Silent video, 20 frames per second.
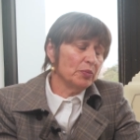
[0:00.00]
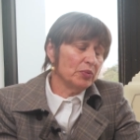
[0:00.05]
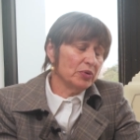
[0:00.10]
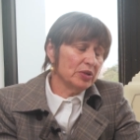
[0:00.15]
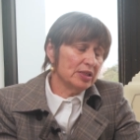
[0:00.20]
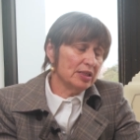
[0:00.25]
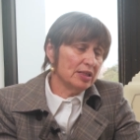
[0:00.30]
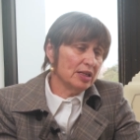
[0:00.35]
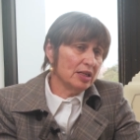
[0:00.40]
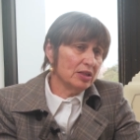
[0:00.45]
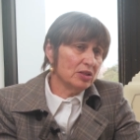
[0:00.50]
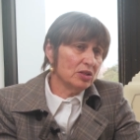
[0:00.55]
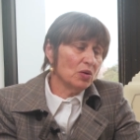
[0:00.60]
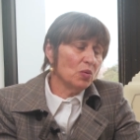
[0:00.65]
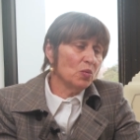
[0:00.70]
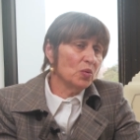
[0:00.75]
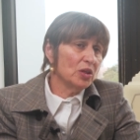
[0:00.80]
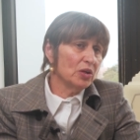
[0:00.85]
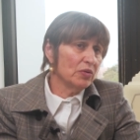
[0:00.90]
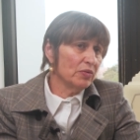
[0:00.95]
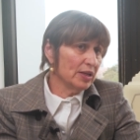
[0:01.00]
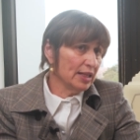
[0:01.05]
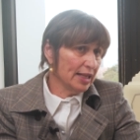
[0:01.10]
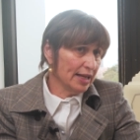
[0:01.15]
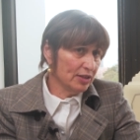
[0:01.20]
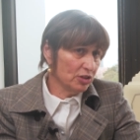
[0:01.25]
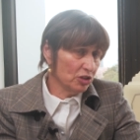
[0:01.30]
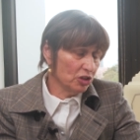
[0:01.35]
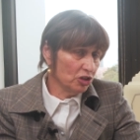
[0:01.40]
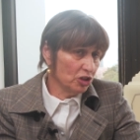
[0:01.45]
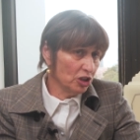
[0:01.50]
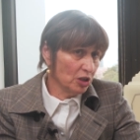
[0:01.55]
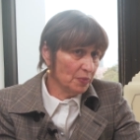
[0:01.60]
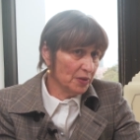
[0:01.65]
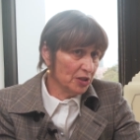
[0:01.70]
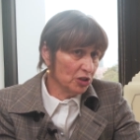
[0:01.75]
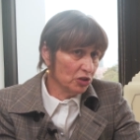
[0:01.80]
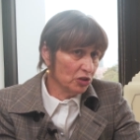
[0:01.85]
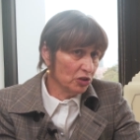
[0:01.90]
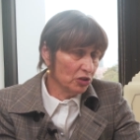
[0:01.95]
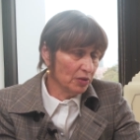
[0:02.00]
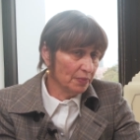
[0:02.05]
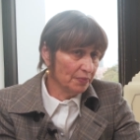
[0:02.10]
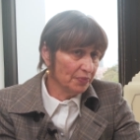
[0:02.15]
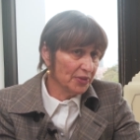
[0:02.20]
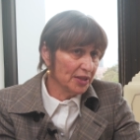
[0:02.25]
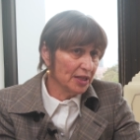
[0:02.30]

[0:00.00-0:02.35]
present with a relationship issue,